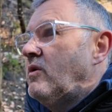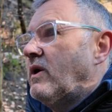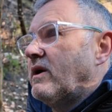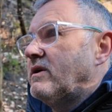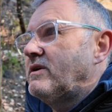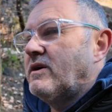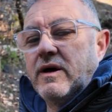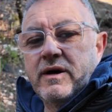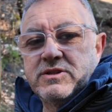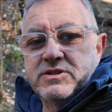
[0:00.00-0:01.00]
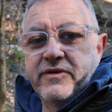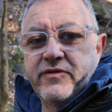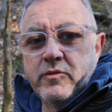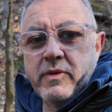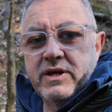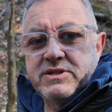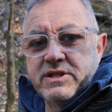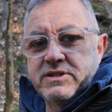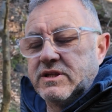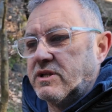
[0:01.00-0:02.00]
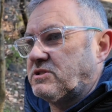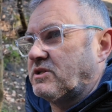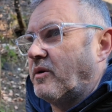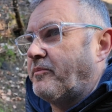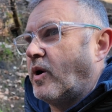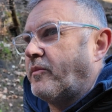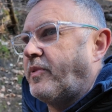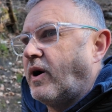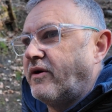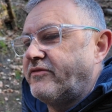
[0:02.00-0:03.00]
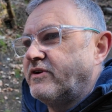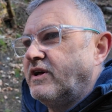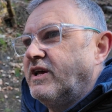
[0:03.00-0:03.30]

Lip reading: Well, just a few minutes into this bottom path,